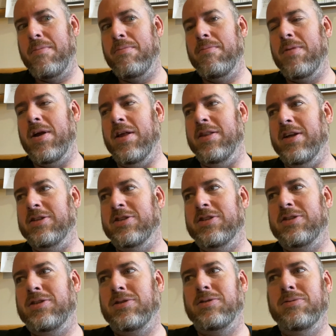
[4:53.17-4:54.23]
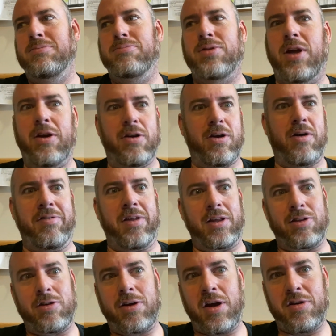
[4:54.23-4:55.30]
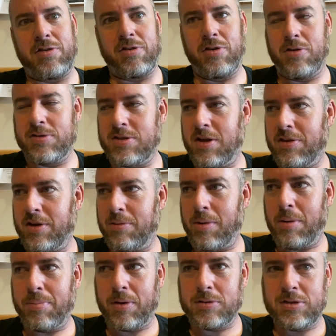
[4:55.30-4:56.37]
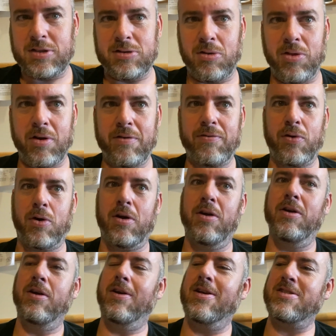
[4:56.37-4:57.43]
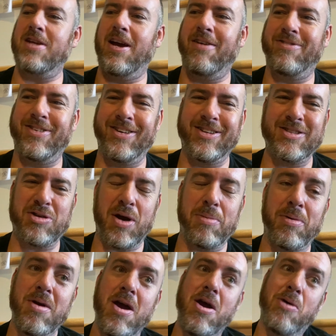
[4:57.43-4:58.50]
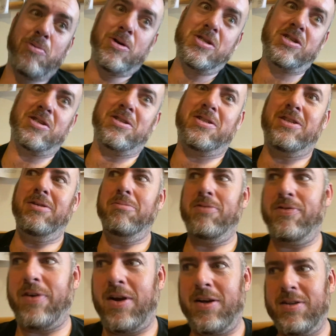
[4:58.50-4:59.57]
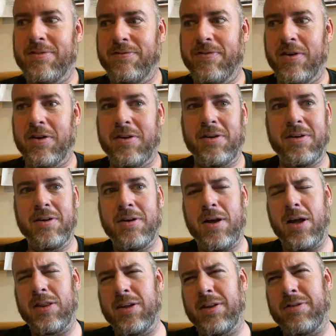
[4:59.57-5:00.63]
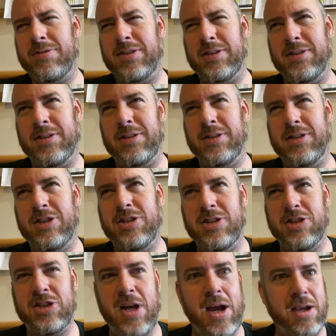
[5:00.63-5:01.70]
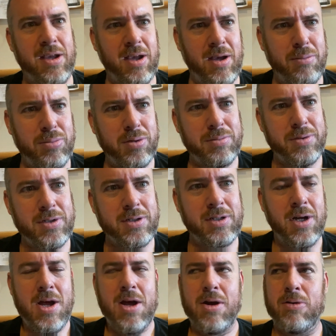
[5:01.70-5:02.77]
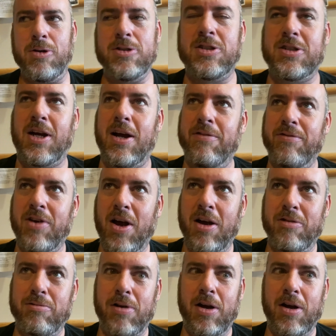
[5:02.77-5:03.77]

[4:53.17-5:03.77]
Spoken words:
and they just played it off like their character knows nothing about boats, so therefore he doesn't have to describe it, which seemed fine. It fit. I think that was in a Jack Campbell book, which I've not read a